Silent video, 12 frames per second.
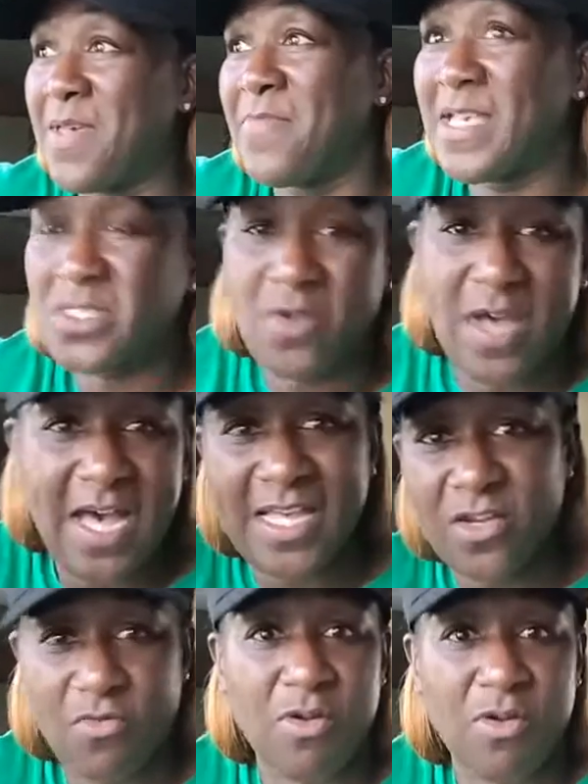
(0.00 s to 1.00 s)
Based on how
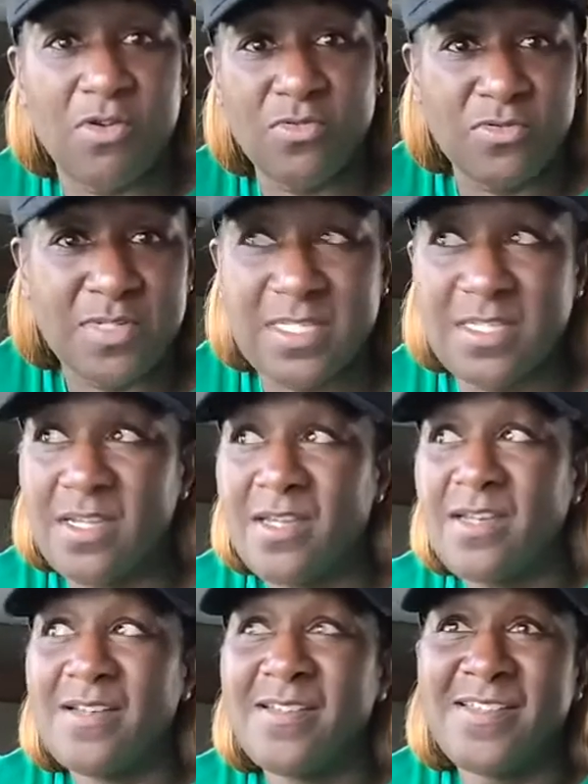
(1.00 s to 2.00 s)
it grows,
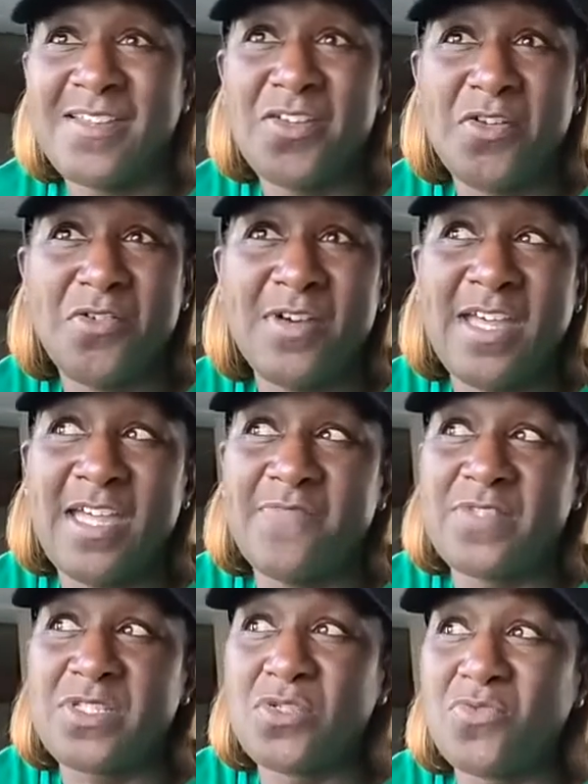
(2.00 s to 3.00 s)
you know,
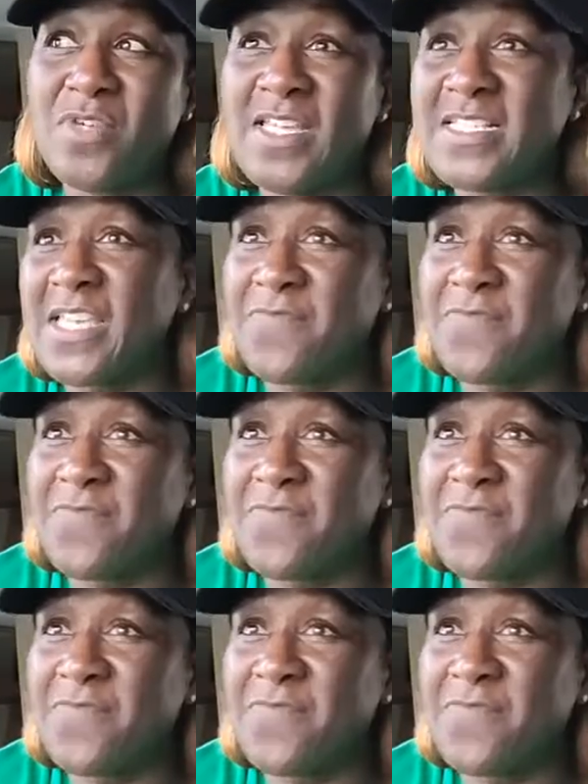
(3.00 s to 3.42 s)
every 2 weeks.